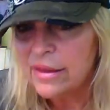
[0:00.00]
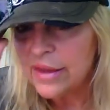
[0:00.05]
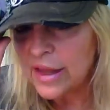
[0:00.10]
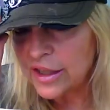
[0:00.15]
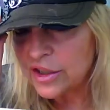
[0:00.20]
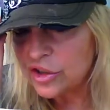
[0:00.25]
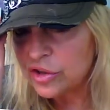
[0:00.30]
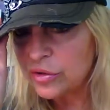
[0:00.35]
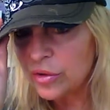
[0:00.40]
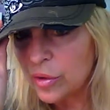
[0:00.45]

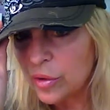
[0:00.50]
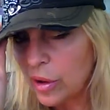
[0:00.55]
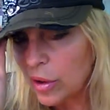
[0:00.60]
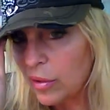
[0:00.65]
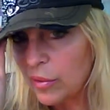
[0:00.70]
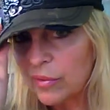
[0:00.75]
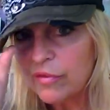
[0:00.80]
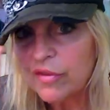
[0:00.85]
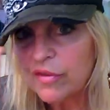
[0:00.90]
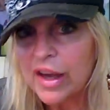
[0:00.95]
that you
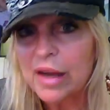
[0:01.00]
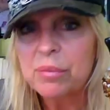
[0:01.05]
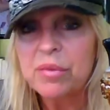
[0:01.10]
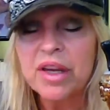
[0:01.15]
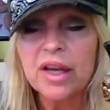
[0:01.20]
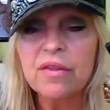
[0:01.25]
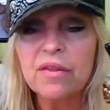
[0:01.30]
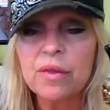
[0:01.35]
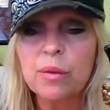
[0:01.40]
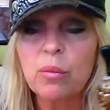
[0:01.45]
are
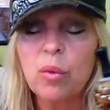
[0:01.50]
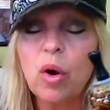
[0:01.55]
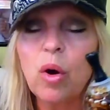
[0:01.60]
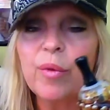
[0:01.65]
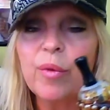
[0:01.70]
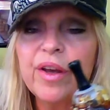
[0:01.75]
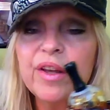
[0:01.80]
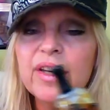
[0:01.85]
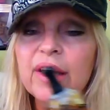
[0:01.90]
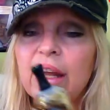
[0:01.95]
vaping at the
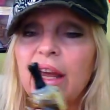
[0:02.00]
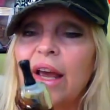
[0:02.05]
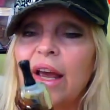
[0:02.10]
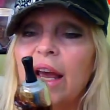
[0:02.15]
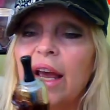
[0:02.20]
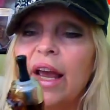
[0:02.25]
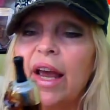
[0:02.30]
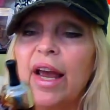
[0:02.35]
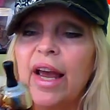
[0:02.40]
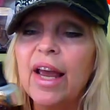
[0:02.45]
moment,
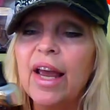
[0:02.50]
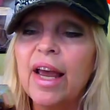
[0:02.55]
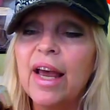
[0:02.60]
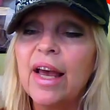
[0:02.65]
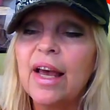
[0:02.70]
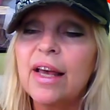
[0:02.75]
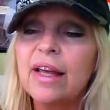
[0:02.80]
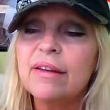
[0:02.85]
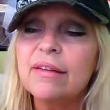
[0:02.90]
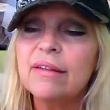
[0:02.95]

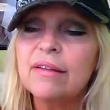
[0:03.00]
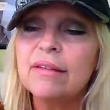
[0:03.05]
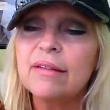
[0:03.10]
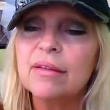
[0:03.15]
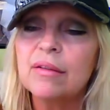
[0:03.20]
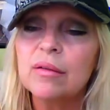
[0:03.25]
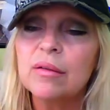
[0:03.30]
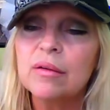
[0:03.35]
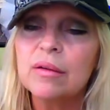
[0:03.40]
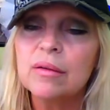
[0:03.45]
and
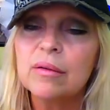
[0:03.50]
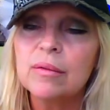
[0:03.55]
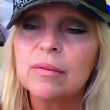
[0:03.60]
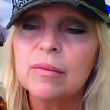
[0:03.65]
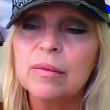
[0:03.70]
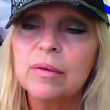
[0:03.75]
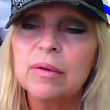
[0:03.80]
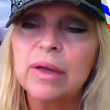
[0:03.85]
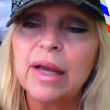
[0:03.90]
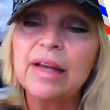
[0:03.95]

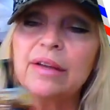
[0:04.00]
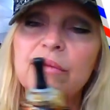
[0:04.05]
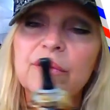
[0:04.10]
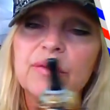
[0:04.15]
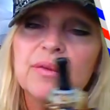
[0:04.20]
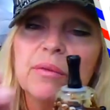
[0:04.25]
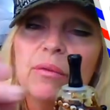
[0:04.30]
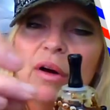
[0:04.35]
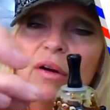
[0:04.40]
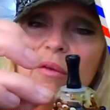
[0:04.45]

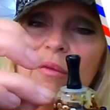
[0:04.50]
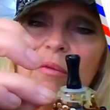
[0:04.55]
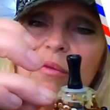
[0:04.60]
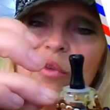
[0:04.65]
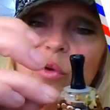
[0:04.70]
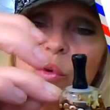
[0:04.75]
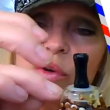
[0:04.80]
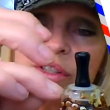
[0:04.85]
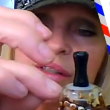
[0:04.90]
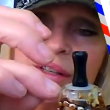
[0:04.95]

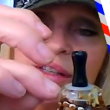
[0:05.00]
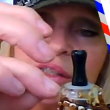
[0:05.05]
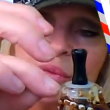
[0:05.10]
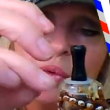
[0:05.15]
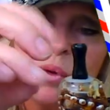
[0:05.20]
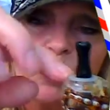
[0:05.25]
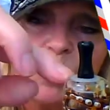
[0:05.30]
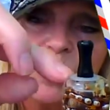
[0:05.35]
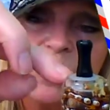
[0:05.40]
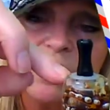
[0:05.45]
of course, this
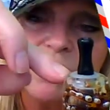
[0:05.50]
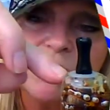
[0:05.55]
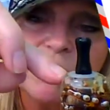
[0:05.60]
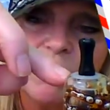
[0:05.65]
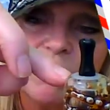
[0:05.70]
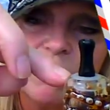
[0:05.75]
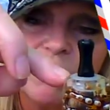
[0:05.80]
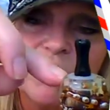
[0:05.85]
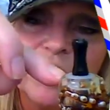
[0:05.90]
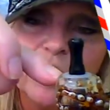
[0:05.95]
one was
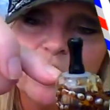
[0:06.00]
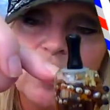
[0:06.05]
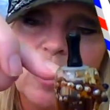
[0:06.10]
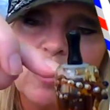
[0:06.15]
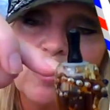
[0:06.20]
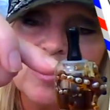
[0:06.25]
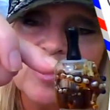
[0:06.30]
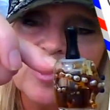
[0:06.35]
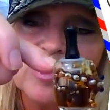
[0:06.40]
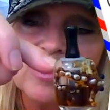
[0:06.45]
filled
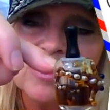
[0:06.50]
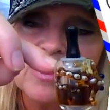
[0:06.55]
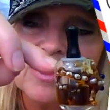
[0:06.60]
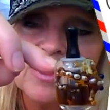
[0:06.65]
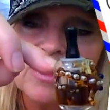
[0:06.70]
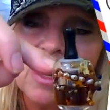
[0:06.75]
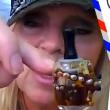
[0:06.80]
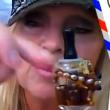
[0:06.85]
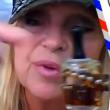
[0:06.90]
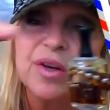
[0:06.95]
almost to the
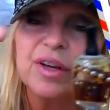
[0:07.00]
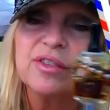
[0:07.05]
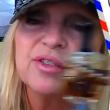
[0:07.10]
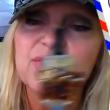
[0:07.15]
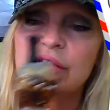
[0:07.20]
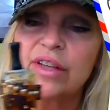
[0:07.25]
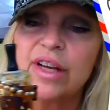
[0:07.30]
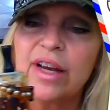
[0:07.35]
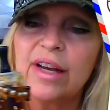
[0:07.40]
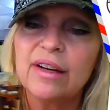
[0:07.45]
top
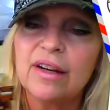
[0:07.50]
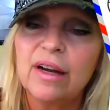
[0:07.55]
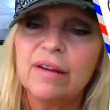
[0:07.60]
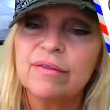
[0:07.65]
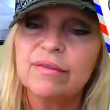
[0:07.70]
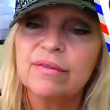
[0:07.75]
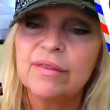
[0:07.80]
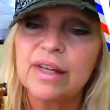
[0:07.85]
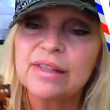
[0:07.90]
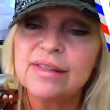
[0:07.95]
yesterday,
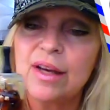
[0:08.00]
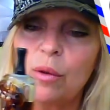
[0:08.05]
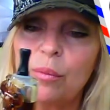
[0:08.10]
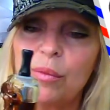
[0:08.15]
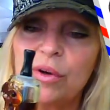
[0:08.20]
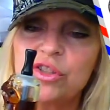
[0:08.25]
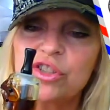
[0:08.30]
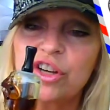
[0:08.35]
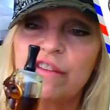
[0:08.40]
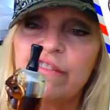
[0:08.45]
and that's how
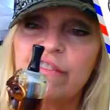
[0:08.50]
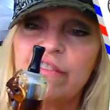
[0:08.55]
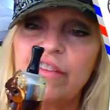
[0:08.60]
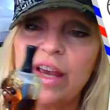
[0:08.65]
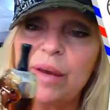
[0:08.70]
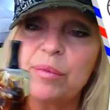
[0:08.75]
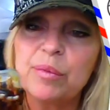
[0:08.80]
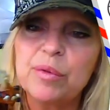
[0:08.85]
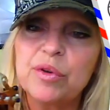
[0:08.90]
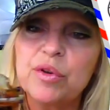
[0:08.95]
much I've
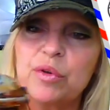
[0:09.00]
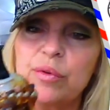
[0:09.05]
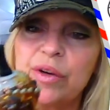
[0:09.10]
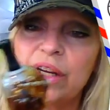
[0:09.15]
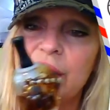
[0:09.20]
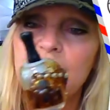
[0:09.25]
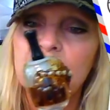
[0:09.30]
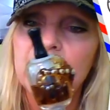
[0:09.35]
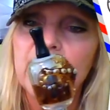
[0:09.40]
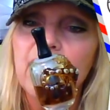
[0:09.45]
vaped
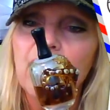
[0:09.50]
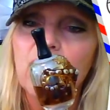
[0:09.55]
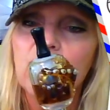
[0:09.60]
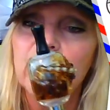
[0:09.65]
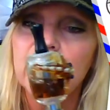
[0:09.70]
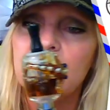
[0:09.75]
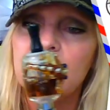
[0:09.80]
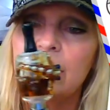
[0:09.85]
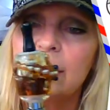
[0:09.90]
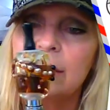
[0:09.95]
between
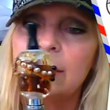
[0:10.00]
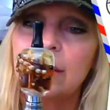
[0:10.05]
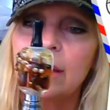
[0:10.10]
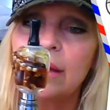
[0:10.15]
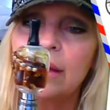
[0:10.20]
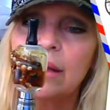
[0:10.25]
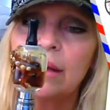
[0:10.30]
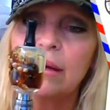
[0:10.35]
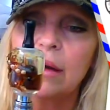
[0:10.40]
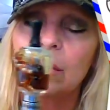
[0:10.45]

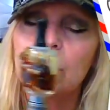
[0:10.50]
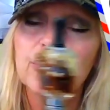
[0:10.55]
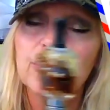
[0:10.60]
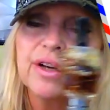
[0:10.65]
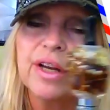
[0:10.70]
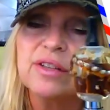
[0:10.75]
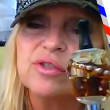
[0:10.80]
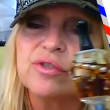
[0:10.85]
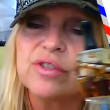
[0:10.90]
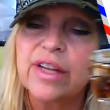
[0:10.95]

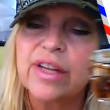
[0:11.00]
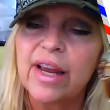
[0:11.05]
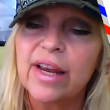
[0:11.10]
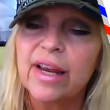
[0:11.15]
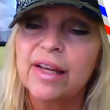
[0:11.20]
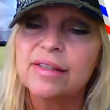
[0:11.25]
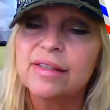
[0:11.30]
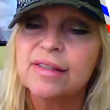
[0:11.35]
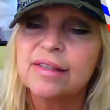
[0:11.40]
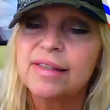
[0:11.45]

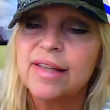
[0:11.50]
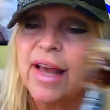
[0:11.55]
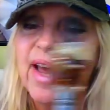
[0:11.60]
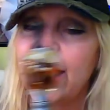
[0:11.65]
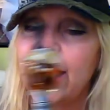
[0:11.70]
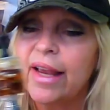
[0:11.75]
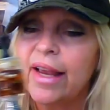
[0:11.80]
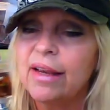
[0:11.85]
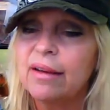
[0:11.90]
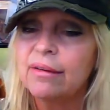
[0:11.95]
yesterday and
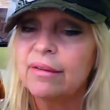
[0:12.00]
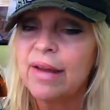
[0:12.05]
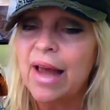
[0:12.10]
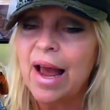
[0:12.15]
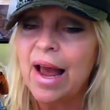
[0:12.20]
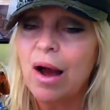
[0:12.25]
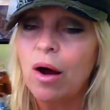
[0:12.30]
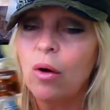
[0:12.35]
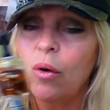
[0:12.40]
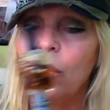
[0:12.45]
today
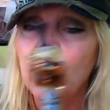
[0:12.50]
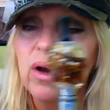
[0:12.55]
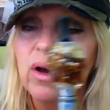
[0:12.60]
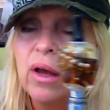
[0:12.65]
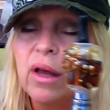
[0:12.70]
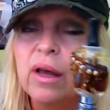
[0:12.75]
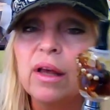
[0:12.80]
now,